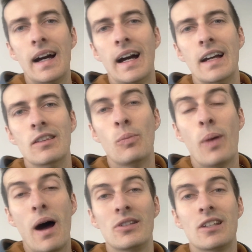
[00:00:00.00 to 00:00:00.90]
And the
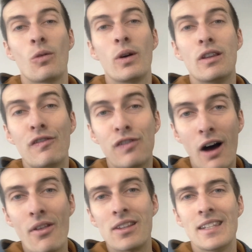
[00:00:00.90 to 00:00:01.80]
Bible says that when the
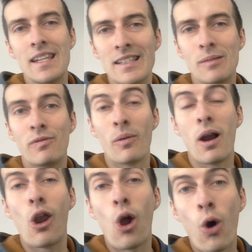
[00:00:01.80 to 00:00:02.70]
father sees him from a
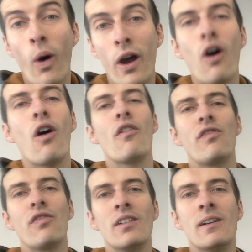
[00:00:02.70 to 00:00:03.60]
long way
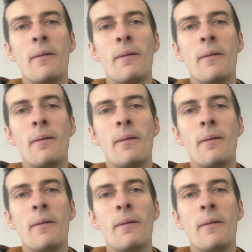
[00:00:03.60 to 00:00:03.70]
off,